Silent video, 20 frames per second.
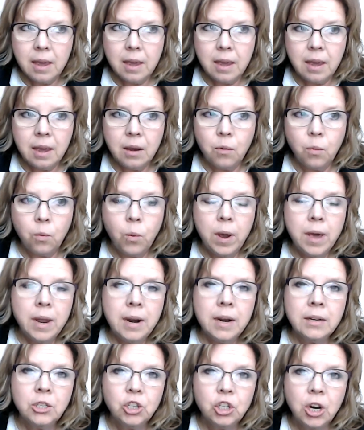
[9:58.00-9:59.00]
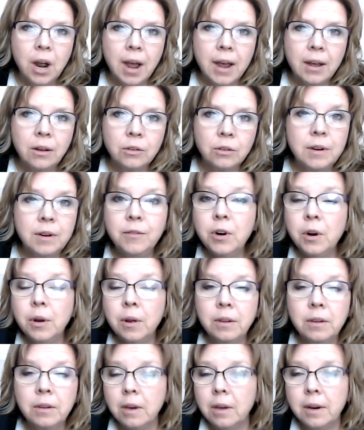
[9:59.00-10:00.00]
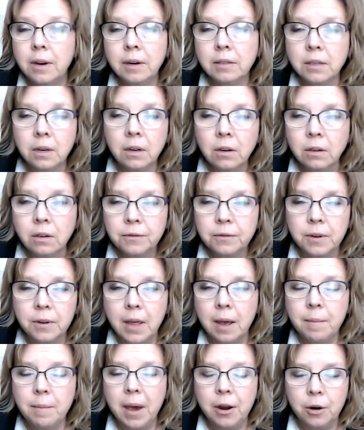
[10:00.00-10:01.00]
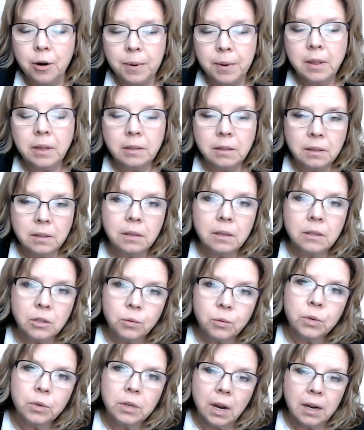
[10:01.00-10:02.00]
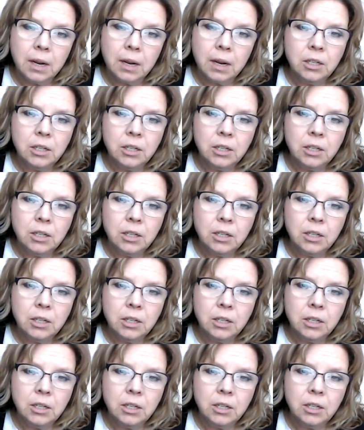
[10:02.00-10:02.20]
when a child, or even an adult for that matter, but we're talking